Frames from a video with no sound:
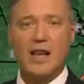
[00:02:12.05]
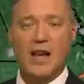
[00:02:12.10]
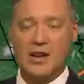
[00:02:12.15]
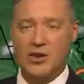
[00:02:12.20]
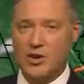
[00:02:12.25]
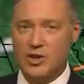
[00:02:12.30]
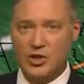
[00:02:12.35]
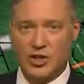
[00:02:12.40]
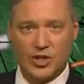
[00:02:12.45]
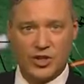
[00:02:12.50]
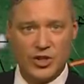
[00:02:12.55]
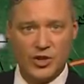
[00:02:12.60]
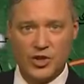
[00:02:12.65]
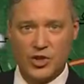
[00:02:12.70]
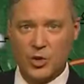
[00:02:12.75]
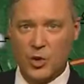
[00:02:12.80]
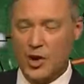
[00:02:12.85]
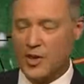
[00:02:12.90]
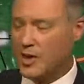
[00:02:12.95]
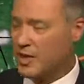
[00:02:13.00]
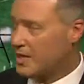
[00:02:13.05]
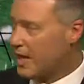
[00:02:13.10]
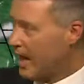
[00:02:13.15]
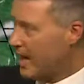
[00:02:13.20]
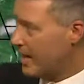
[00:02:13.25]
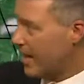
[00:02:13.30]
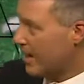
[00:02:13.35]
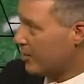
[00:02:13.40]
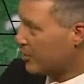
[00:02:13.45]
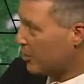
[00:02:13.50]
and you can just enjoy the
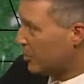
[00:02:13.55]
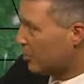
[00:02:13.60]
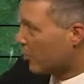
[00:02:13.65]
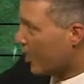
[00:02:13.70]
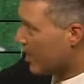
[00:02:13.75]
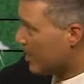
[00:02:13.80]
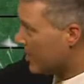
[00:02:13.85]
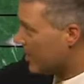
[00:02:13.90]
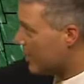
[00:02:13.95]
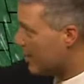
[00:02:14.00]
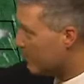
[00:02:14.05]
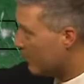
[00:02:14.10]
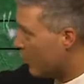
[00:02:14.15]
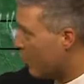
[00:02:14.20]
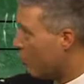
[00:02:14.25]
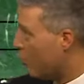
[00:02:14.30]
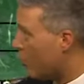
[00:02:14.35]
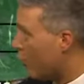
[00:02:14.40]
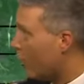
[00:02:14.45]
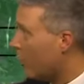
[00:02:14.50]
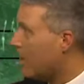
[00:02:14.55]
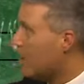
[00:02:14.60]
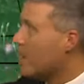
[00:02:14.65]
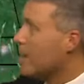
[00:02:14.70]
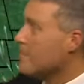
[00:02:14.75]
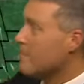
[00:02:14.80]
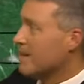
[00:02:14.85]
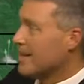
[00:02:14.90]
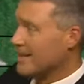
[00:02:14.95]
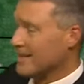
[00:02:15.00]
day and actually try to keep cool,
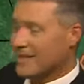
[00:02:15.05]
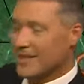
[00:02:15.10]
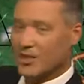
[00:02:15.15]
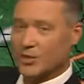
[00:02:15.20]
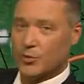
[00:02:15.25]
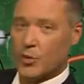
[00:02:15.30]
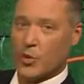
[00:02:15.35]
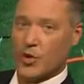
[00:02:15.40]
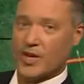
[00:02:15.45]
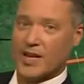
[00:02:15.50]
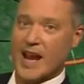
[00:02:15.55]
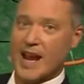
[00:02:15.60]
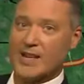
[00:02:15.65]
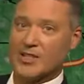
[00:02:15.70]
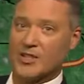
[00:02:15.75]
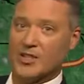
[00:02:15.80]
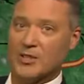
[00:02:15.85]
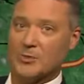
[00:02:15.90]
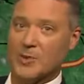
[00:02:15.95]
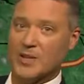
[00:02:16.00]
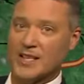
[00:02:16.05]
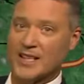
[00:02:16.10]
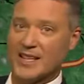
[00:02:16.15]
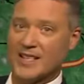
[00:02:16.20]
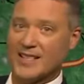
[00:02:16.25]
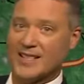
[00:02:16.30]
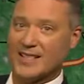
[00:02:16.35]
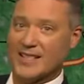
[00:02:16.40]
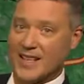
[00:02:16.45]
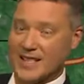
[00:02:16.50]
because this forecast has been
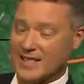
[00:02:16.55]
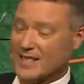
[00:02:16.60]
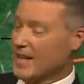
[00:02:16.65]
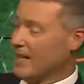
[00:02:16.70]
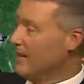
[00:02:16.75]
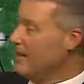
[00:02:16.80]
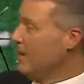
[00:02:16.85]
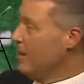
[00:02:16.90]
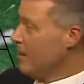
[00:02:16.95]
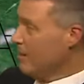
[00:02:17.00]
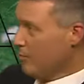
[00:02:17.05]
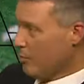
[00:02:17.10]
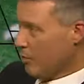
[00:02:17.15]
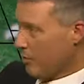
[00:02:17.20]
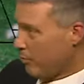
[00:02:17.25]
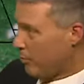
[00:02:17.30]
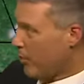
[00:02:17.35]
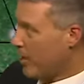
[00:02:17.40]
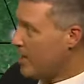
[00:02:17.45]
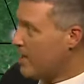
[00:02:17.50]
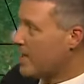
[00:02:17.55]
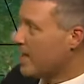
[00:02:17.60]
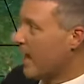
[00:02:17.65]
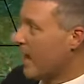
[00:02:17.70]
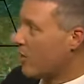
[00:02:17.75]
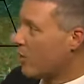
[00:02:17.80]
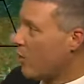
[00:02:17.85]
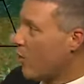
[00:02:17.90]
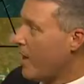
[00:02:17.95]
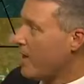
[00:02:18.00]
consistent with breaking
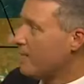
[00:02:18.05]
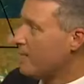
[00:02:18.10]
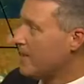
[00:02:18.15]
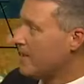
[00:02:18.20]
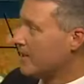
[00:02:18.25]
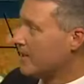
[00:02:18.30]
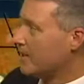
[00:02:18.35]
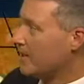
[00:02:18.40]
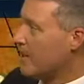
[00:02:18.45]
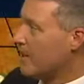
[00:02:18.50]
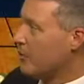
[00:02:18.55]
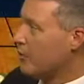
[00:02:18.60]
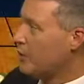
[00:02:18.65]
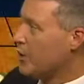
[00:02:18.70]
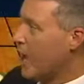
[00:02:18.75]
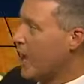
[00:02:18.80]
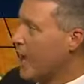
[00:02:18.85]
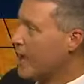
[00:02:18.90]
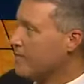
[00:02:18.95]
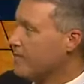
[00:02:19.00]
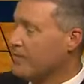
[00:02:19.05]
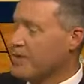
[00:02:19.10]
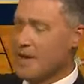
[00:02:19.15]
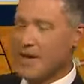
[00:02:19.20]
out quite a bit of sunshine.